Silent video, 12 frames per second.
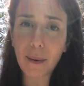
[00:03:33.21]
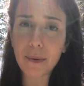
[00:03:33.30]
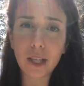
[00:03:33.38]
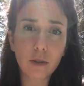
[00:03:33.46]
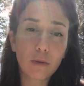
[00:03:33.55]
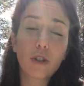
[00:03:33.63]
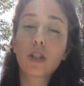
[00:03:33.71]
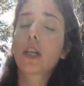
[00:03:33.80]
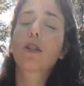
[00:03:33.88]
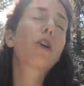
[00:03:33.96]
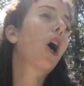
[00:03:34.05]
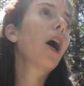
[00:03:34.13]
that because we're just like
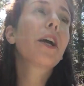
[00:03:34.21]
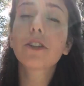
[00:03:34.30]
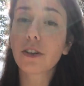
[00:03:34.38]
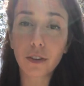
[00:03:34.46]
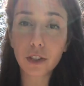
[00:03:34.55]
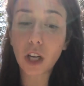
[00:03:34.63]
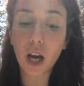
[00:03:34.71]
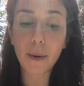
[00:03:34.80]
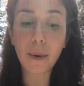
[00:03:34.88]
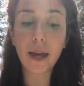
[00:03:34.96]
tired all the time.